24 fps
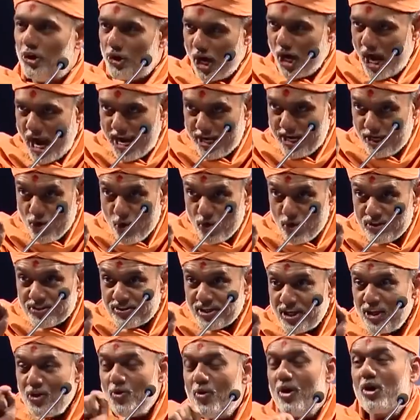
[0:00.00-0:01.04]
I don't say
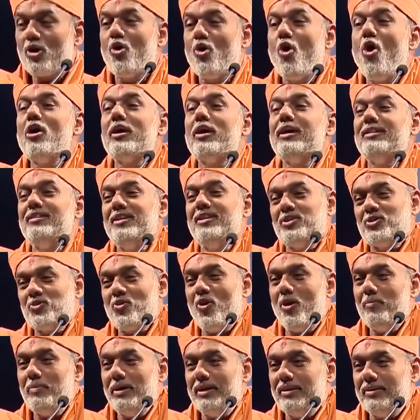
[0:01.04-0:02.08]
you are wrong in this
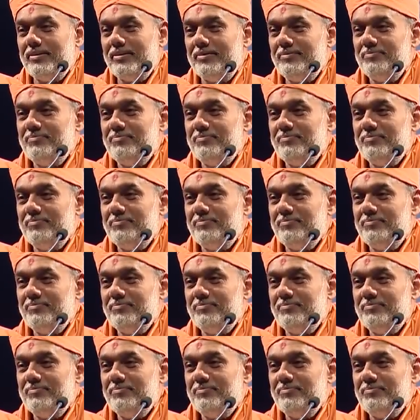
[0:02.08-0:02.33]
comment,